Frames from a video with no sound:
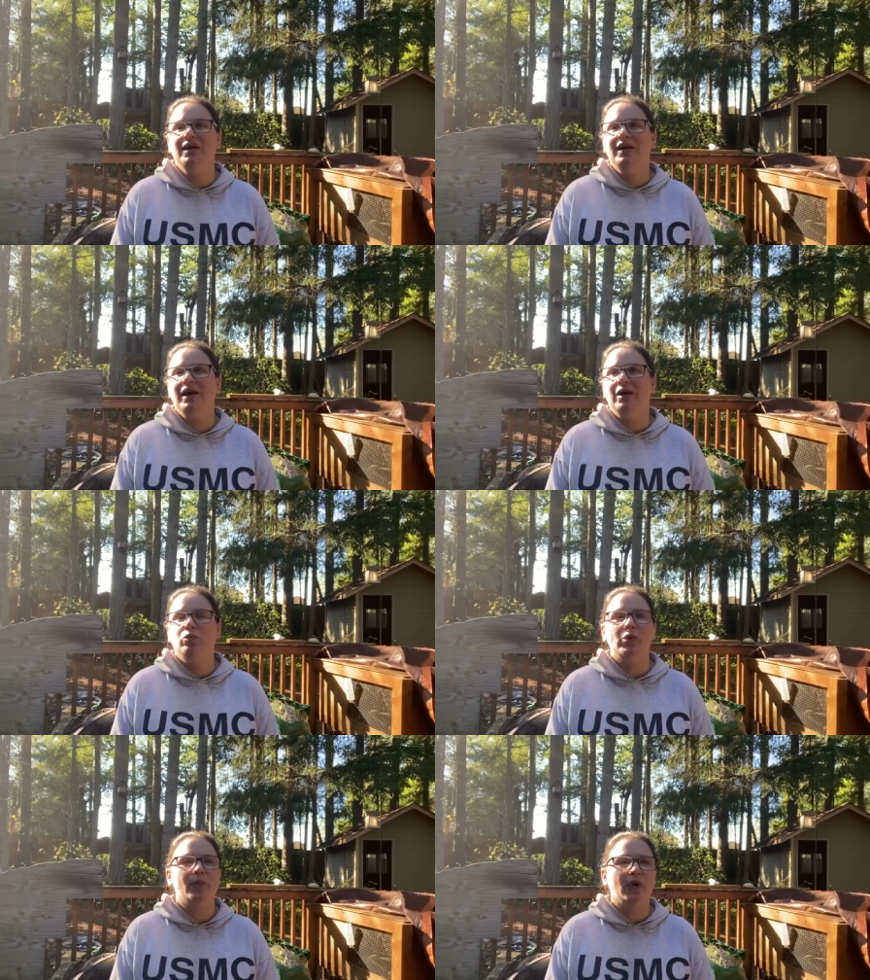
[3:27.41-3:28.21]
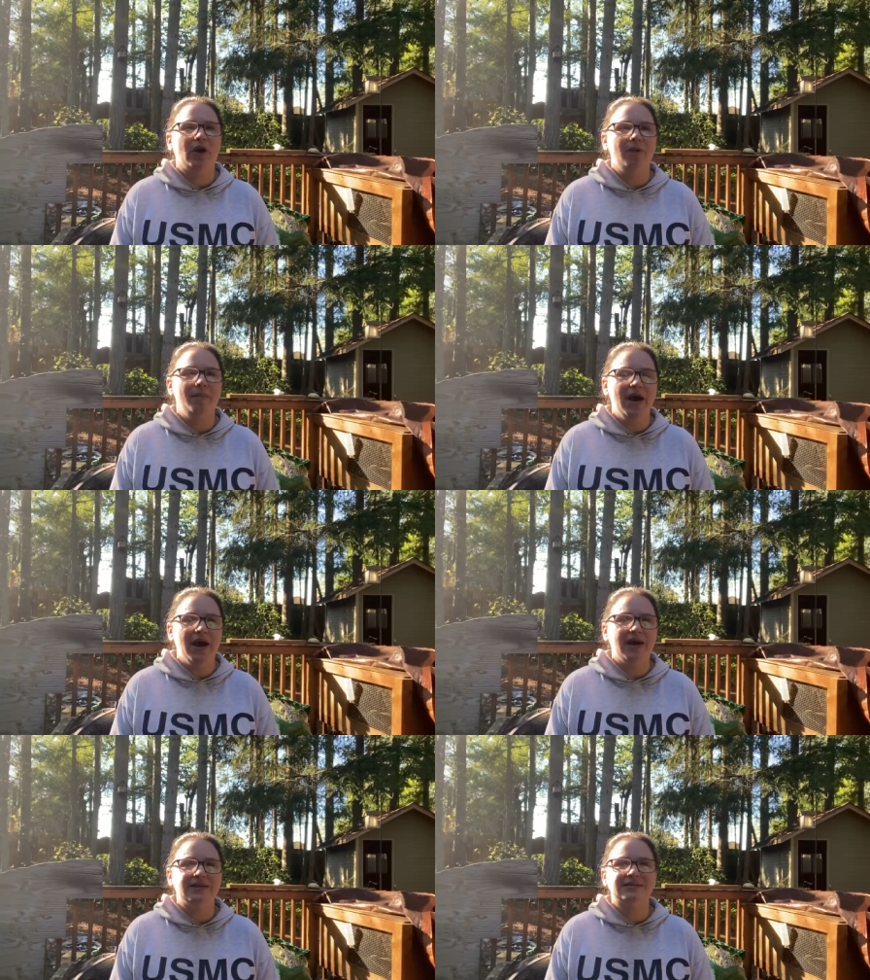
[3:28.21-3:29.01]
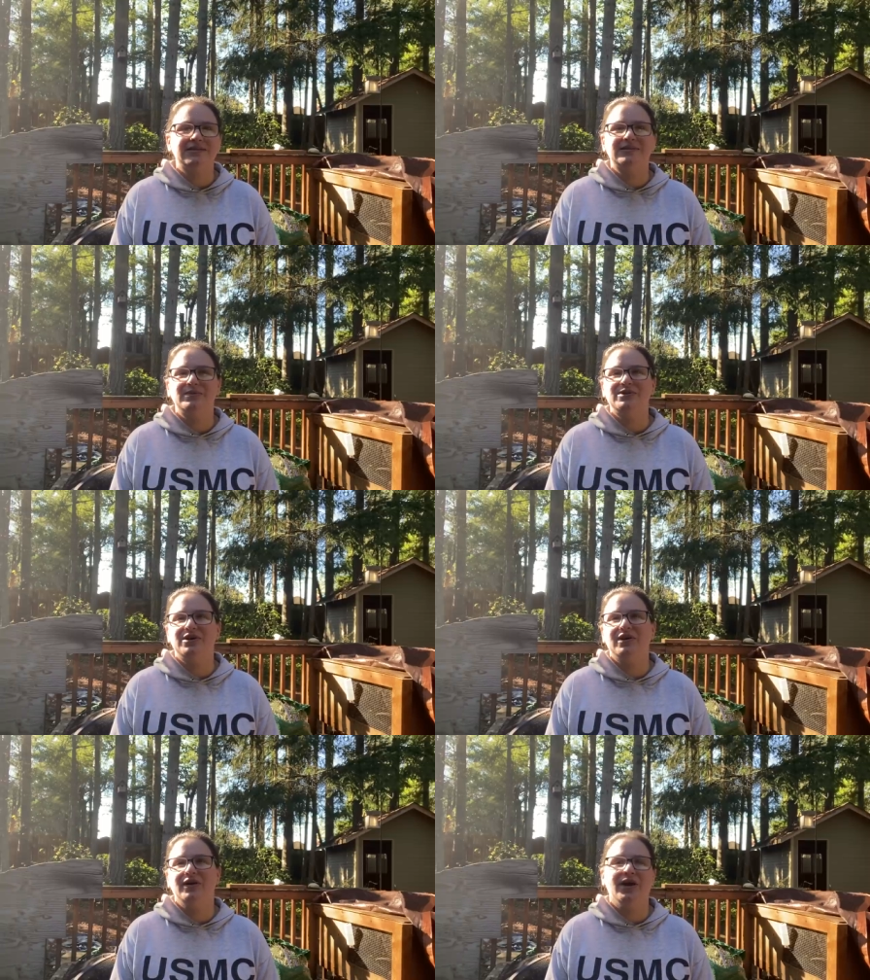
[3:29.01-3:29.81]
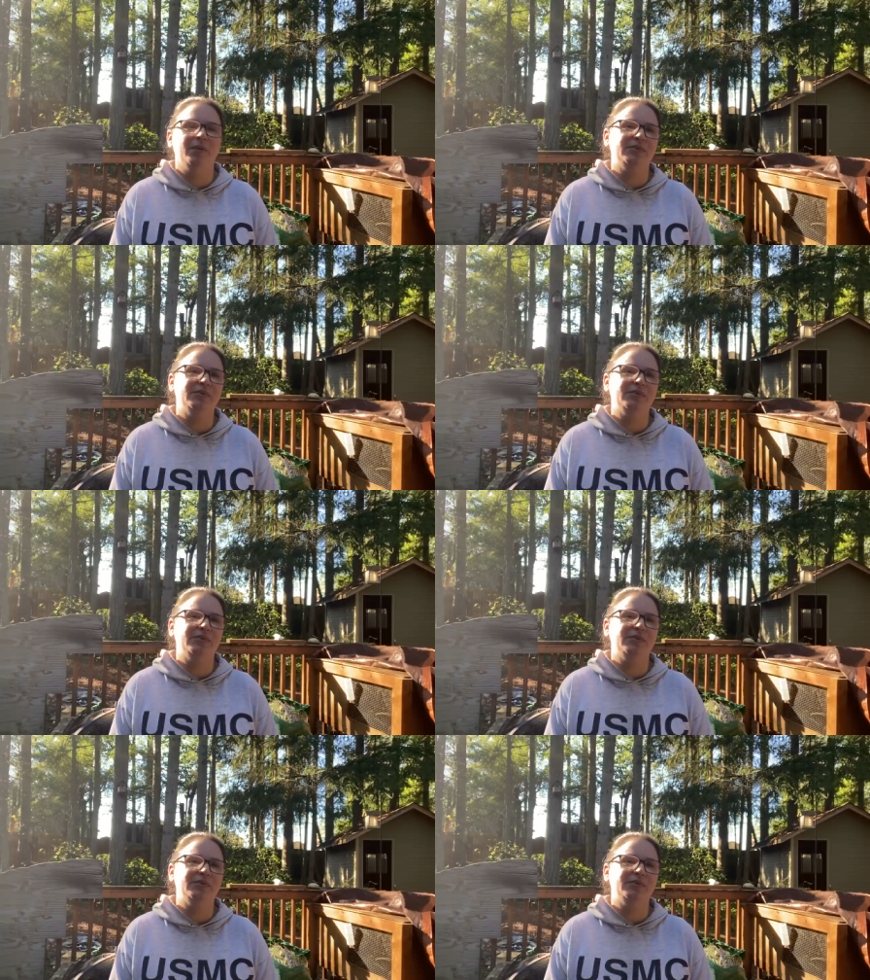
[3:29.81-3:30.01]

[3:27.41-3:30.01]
Um, we wore our masks. We took a couple